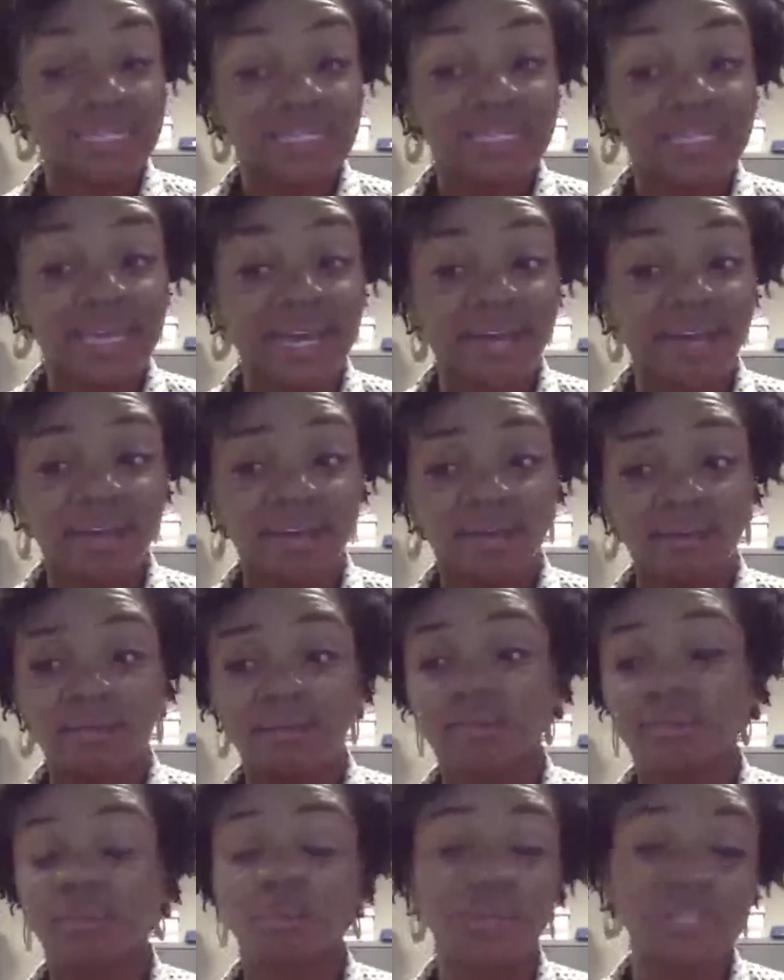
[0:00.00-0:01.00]
I did
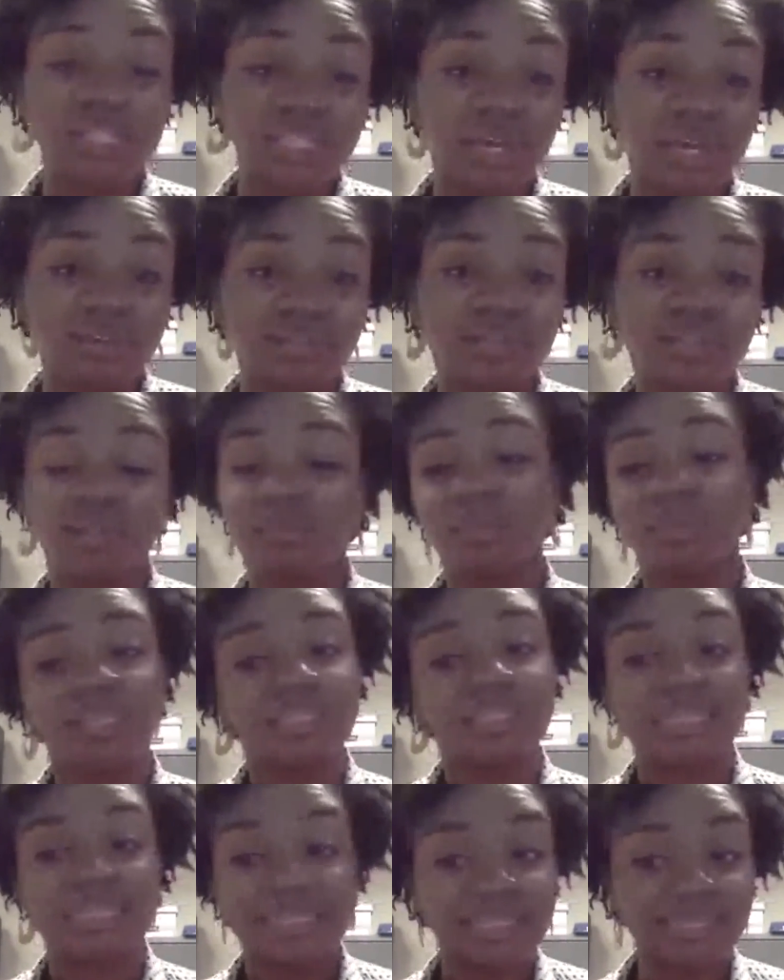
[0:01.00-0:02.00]
that. reached out to
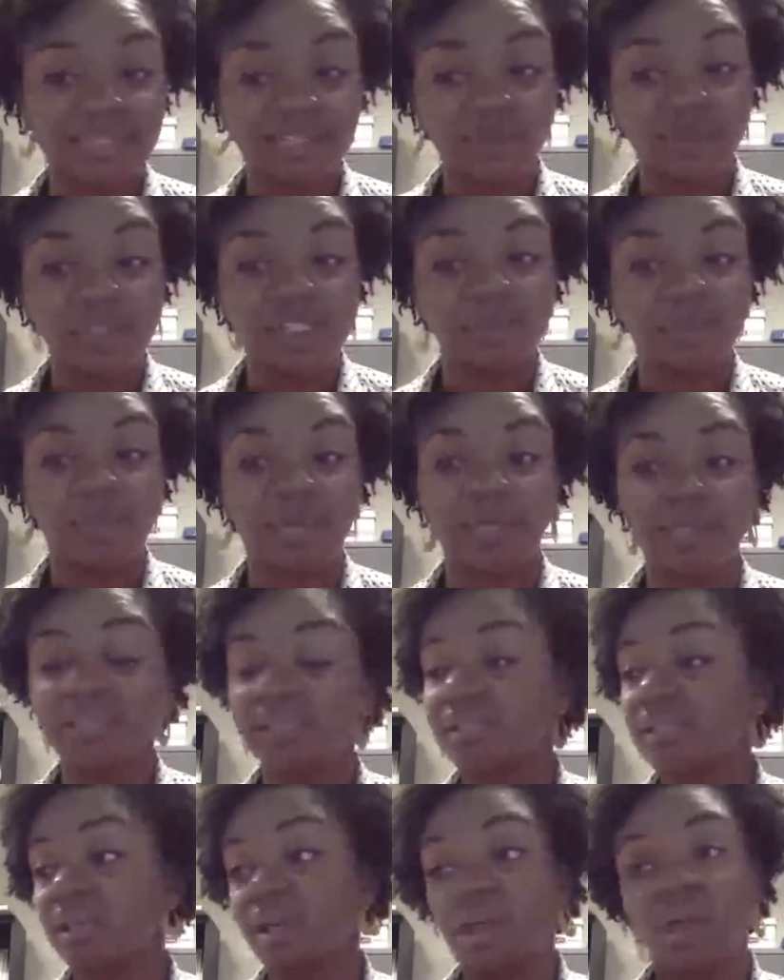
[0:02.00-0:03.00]
them, didn't get any
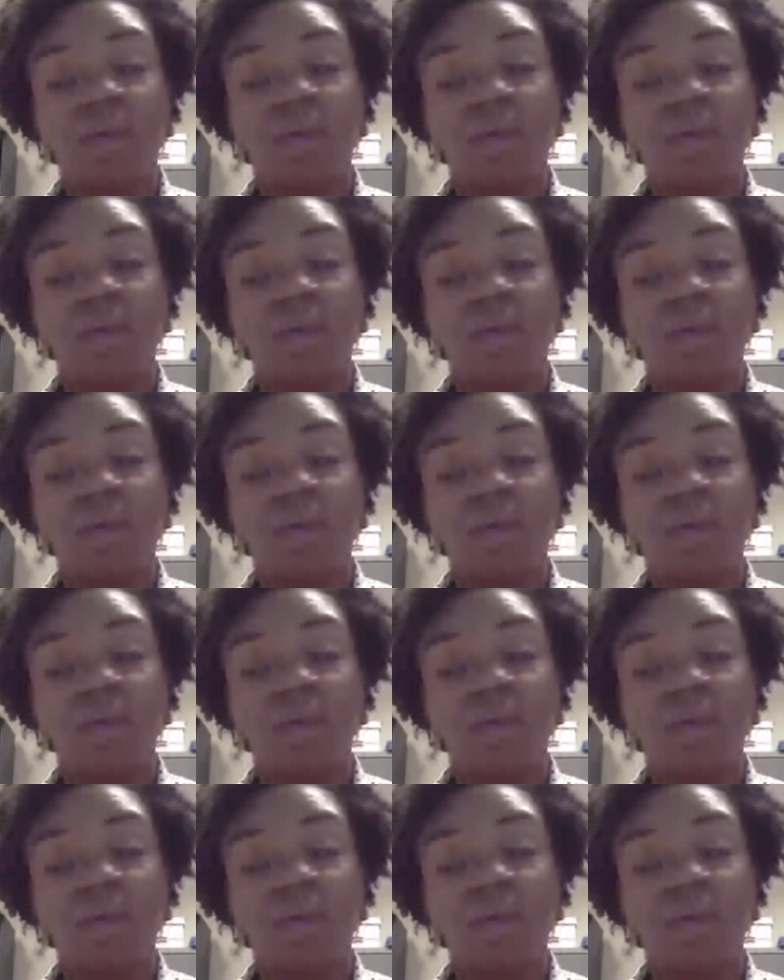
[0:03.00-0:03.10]
response.